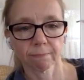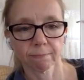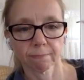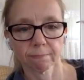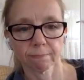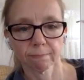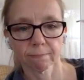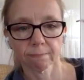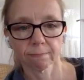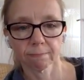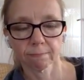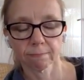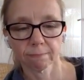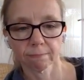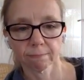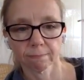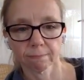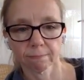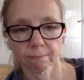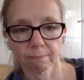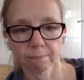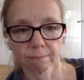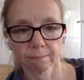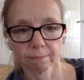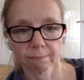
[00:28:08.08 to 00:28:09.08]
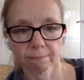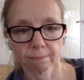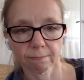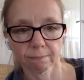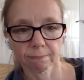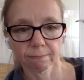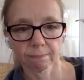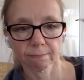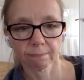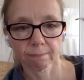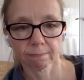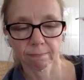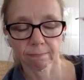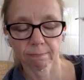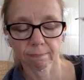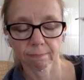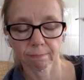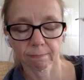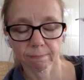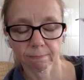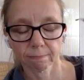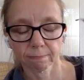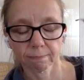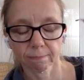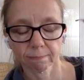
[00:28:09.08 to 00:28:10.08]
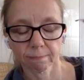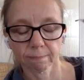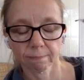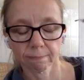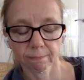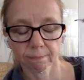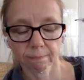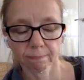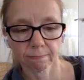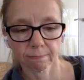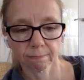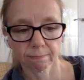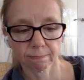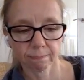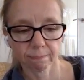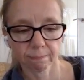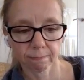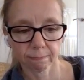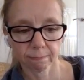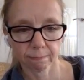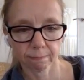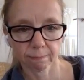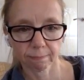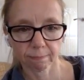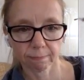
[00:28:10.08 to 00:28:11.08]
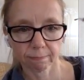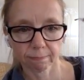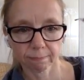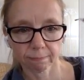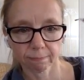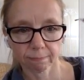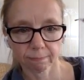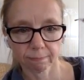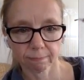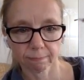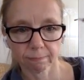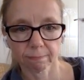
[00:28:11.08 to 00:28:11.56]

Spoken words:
No words are spoken by the person on screen.